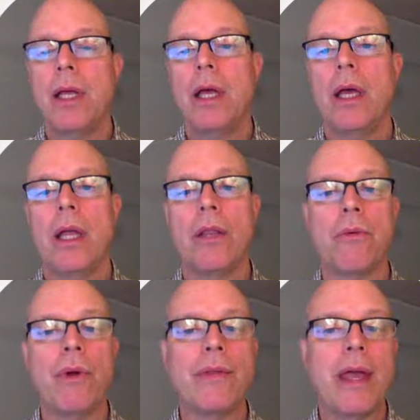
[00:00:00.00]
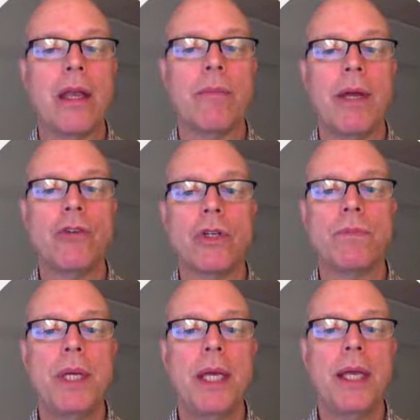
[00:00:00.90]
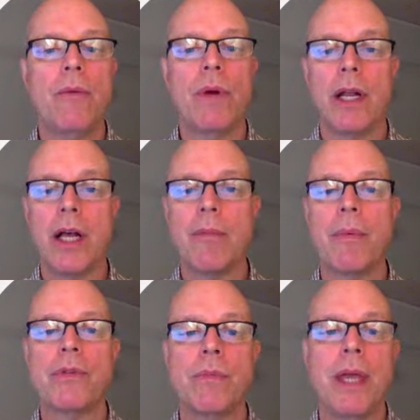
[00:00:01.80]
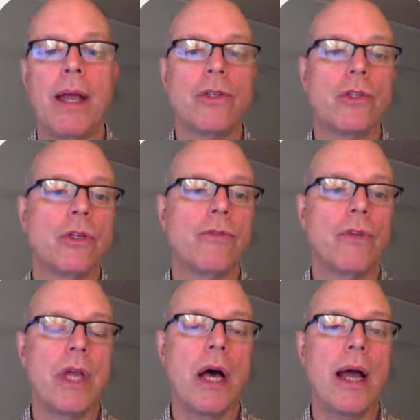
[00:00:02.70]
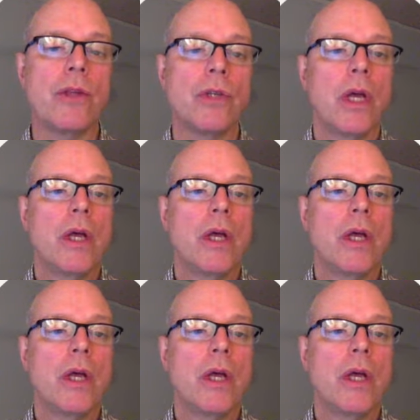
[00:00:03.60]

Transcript: and throwing that into matrix B, and we're going to come up with some answers for the i's.